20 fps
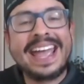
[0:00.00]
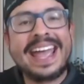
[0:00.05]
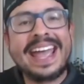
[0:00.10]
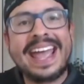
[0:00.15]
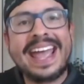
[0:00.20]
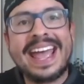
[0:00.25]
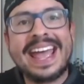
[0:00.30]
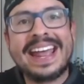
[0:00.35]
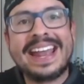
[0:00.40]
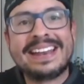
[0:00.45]

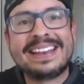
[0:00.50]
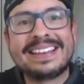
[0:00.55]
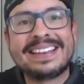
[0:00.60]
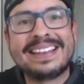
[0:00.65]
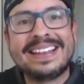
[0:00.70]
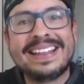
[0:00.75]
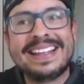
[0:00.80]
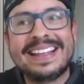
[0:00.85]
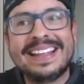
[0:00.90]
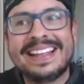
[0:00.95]
And
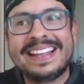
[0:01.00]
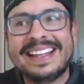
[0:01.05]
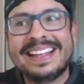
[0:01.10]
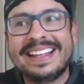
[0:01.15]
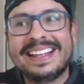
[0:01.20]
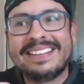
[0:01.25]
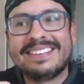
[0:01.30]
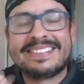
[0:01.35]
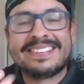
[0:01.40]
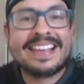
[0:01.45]

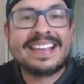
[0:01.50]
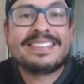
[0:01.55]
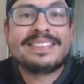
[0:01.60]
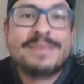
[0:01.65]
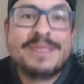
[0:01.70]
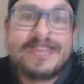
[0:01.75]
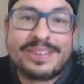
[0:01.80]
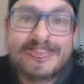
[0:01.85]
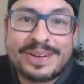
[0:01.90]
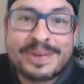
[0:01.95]

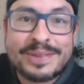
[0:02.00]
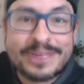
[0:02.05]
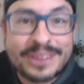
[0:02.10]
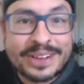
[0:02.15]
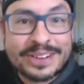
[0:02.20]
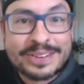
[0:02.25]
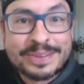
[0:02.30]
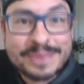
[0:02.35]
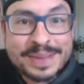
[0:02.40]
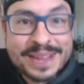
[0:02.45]
Sesame Street was
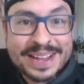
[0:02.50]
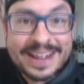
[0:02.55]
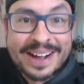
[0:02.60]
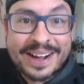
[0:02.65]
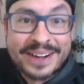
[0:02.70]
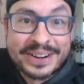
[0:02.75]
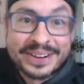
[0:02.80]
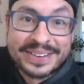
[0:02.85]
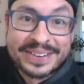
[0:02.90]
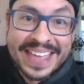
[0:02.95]
also being
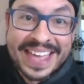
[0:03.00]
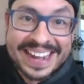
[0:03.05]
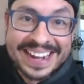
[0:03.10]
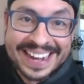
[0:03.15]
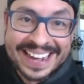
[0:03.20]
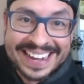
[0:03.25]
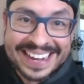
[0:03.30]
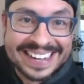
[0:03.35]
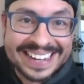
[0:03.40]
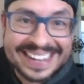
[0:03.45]
honored that night.